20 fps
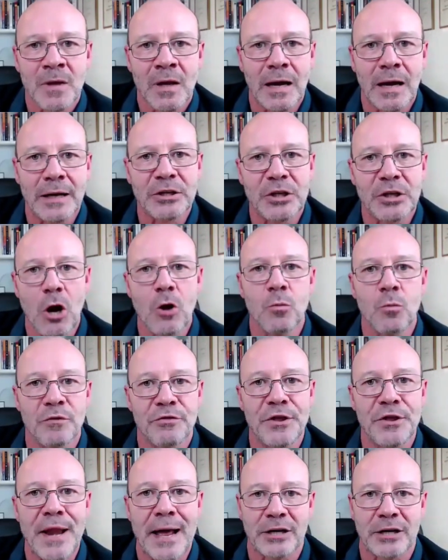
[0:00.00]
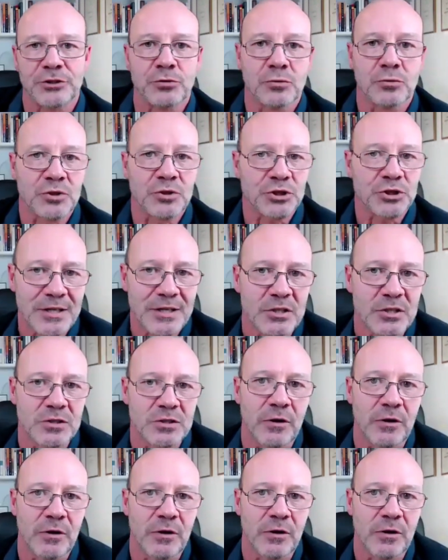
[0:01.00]
and cope with the natural stresses
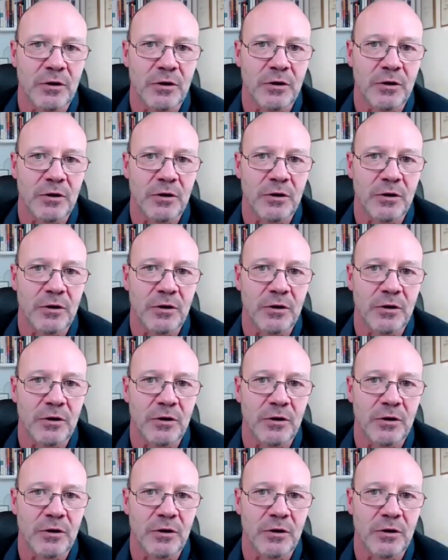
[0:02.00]
of life.